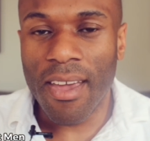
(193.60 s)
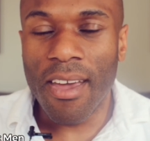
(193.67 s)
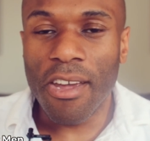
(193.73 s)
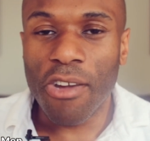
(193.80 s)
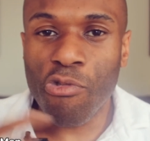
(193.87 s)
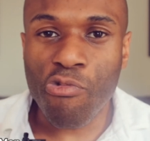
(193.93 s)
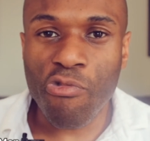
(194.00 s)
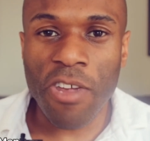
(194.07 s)

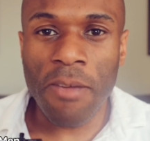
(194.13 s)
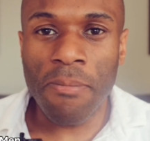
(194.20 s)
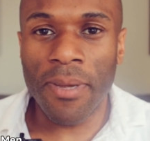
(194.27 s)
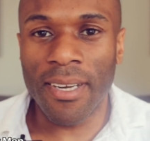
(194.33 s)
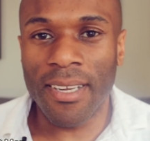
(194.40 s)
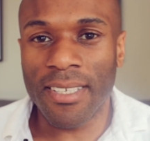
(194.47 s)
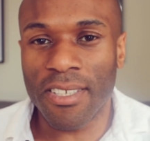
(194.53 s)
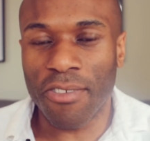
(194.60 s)

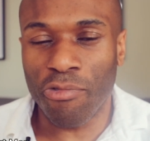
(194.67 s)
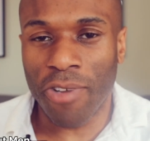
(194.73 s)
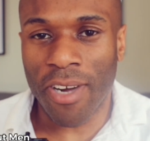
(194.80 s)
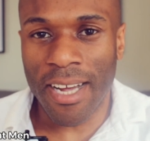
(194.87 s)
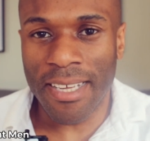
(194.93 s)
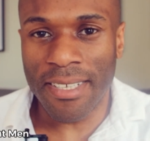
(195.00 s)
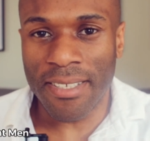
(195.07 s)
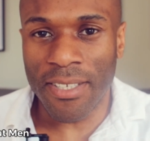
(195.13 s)
creepiness
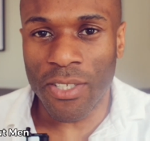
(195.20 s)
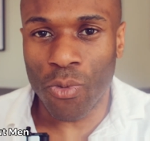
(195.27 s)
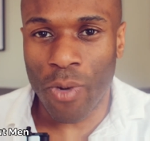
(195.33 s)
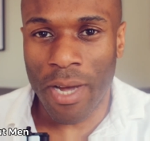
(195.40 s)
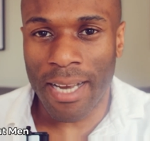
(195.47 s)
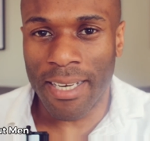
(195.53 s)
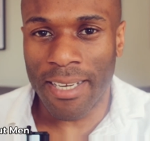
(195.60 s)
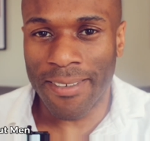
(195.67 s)
arises
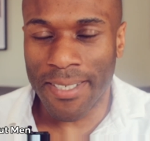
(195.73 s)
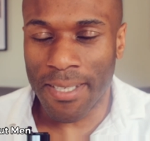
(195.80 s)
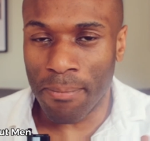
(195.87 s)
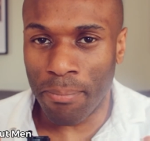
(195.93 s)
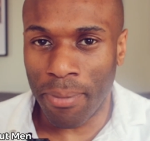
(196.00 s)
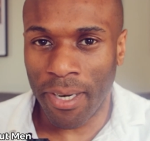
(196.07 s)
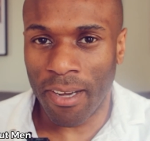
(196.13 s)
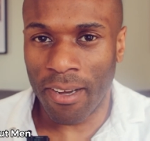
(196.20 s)
when there's a
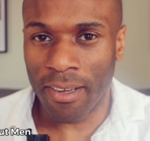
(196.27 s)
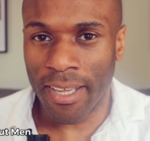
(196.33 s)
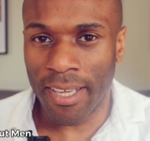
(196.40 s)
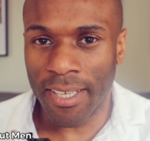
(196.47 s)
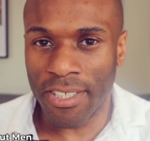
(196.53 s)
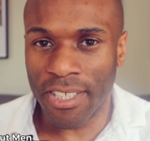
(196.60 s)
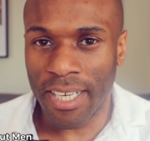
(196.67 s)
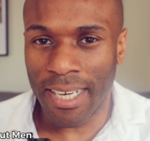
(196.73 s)

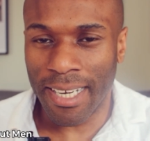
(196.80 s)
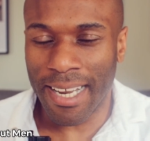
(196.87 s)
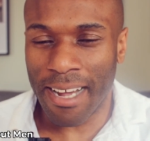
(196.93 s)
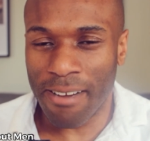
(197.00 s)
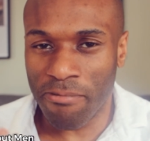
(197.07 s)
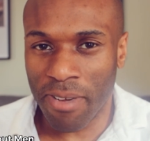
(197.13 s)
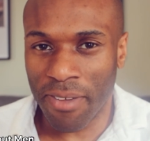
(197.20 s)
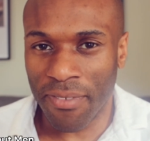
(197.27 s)
blockage in that
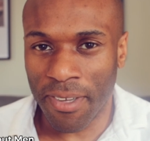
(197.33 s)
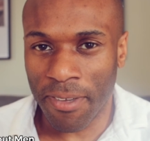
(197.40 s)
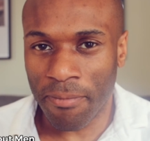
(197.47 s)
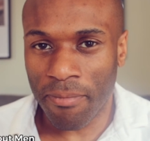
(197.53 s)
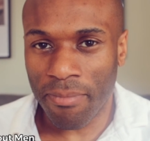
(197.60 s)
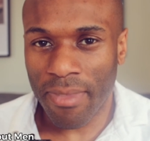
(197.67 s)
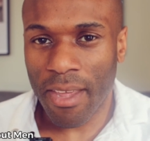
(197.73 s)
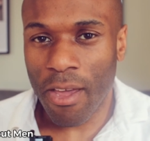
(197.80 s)
river
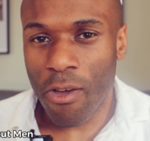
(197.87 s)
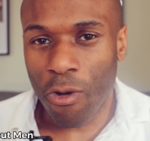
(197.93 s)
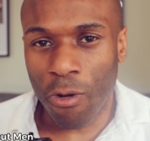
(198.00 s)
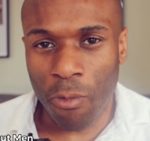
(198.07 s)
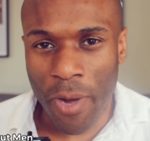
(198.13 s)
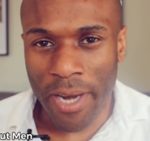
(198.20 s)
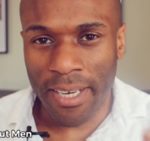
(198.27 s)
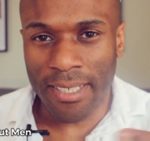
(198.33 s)
or
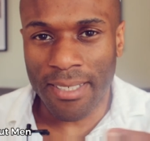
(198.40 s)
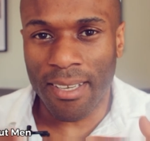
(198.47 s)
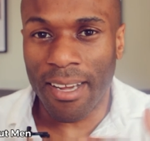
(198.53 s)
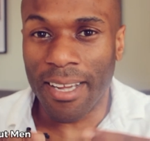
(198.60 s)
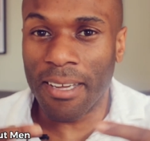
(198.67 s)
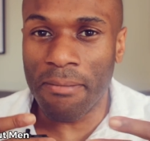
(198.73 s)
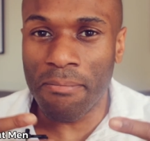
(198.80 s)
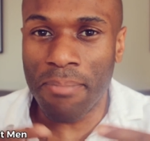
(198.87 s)
when there's like
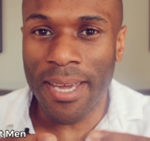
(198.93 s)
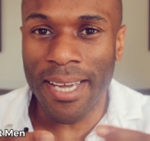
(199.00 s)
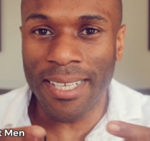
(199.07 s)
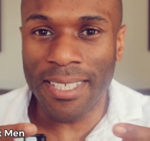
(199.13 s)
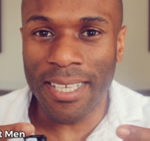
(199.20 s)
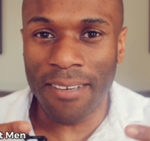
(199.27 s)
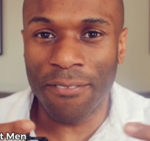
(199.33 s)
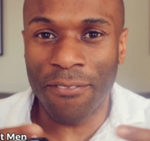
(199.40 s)

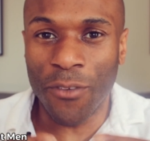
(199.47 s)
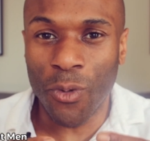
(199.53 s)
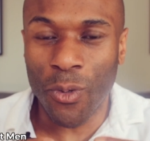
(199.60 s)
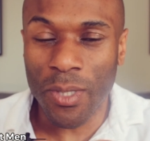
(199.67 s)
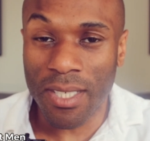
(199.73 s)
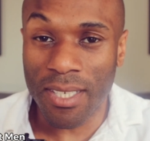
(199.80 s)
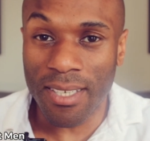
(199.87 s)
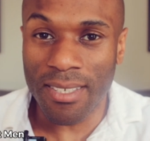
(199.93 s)
competing
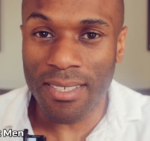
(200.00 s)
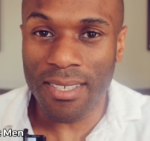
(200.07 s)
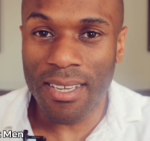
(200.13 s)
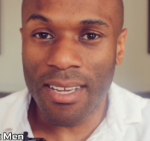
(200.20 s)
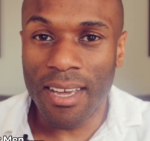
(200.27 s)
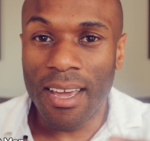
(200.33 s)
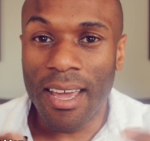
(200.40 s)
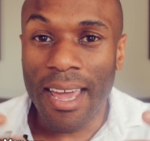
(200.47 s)
forces
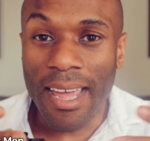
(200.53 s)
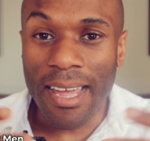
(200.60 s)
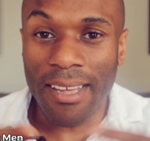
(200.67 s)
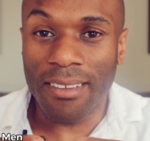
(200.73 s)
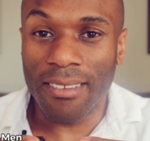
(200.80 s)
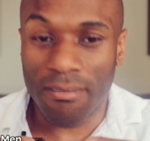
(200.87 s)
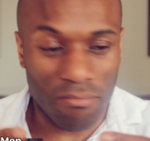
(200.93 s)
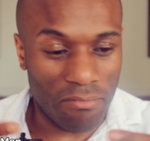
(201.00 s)

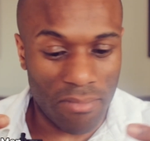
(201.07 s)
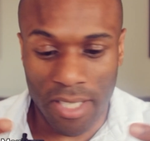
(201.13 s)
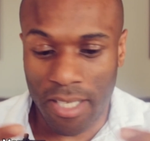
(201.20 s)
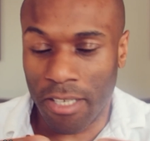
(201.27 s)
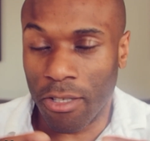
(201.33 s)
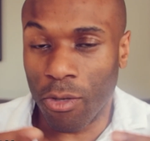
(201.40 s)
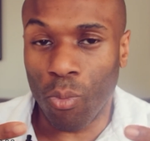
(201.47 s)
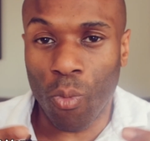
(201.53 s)
you know
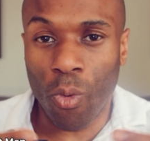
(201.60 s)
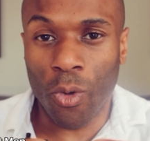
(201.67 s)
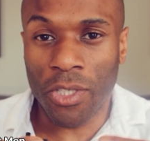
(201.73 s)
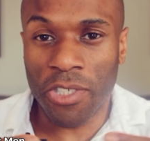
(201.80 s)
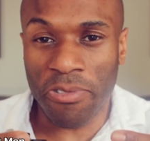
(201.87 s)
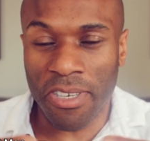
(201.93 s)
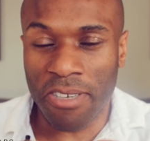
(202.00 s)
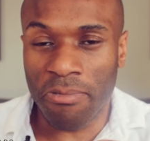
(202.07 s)
the
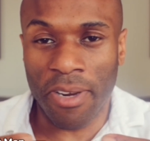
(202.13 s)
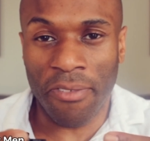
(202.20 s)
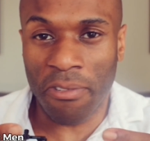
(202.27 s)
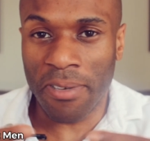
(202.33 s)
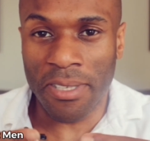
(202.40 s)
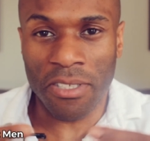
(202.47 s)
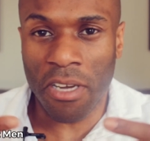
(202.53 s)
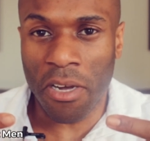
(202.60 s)
water in the river
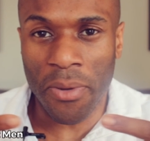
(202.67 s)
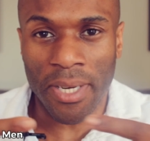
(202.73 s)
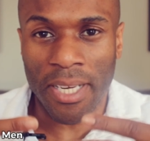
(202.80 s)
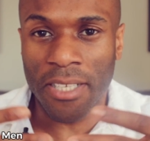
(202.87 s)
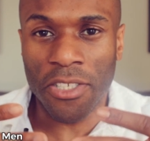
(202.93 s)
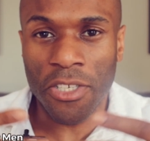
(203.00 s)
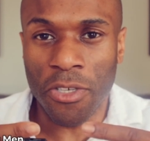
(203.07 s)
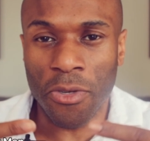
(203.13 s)
is going in
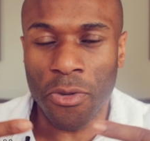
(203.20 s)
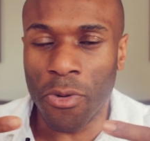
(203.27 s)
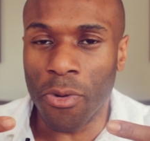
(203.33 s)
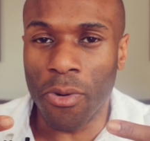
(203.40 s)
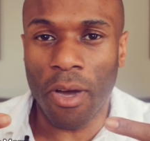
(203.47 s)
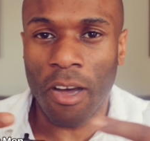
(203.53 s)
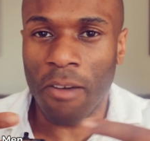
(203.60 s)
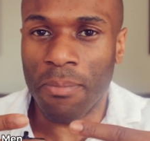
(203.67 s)
two
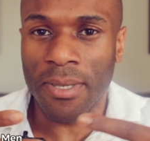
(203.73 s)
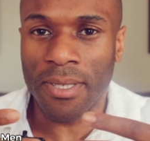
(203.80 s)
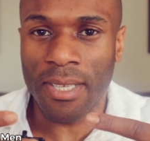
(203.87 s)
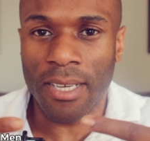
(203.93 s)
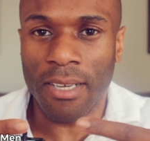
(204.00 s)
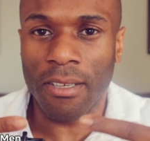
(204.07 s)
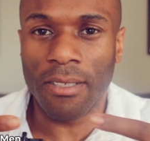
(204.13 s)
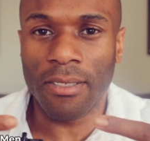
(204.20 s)

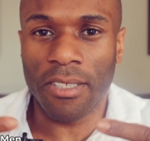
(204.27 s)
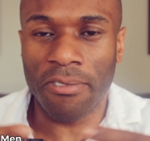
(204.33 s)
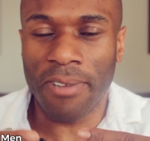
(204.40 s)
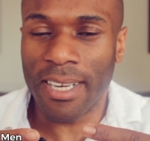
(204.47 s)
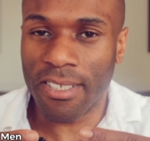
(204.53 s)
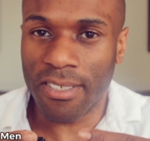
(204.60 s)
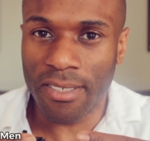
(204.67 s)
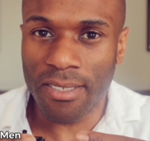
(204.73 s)
opposite
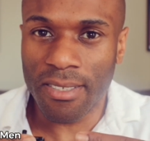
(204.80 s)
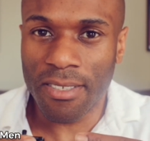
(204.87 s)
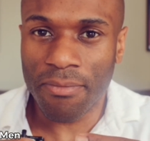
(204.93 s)
directions